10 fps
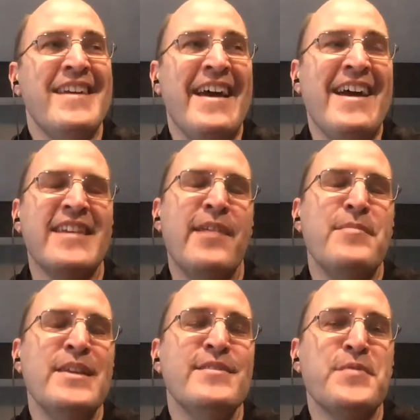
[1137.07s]
to ask, how
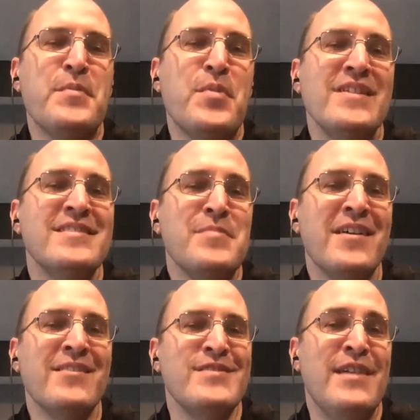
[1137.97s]
many different pricing
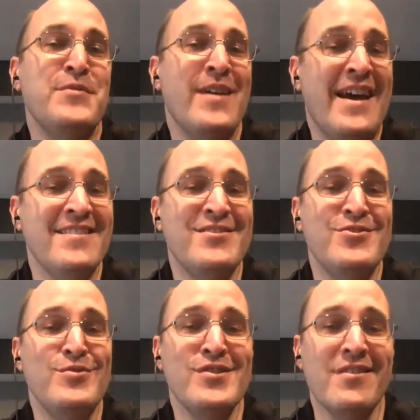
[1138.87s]
models have you had
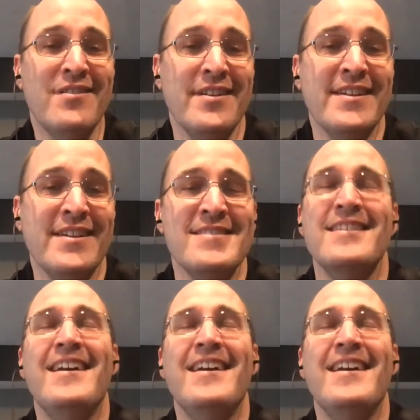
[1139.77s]
since you started? Because